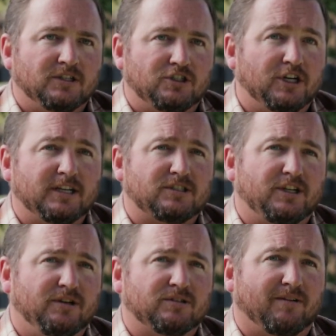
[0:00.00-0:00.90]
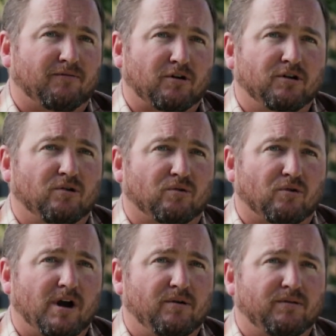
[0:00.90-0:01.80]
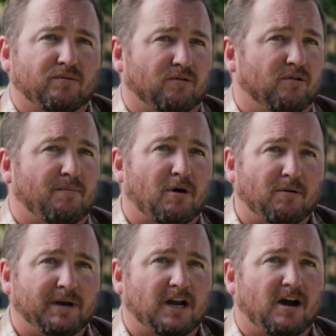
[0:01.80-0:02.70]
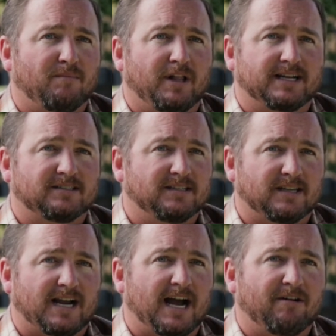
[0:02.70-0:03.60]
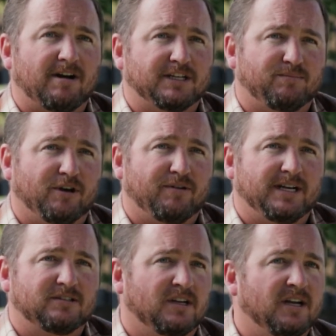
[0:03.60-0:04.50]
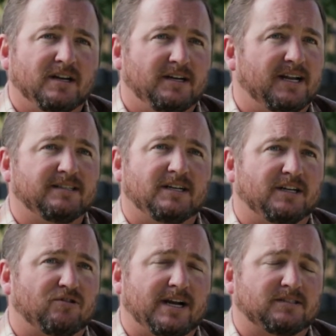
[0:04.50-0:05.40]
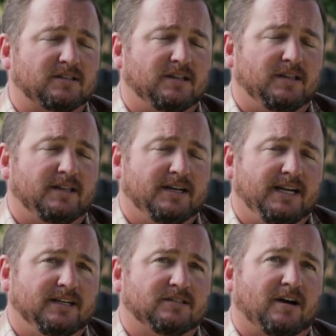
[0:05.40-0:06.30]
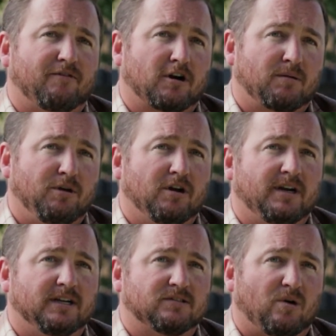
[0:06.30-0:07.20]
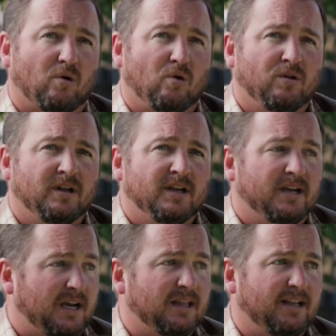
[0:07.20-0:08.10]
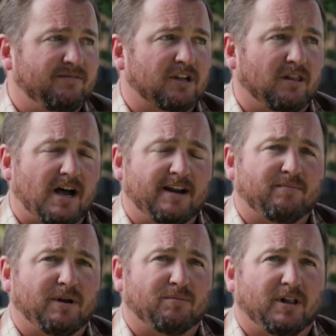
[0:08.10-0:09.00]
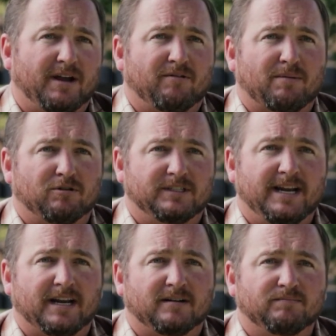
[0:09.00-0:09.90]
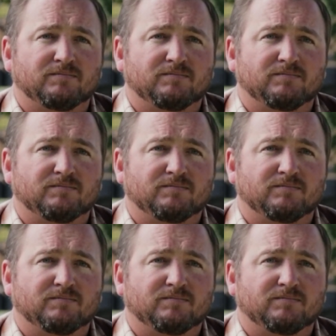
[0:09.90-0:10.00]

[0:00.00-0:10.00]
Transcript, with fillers: Just using vertical growth through apartment complexes and high-rise buildings doesn't address the needs of our community as a whole and leaves a lot of people unrepresented.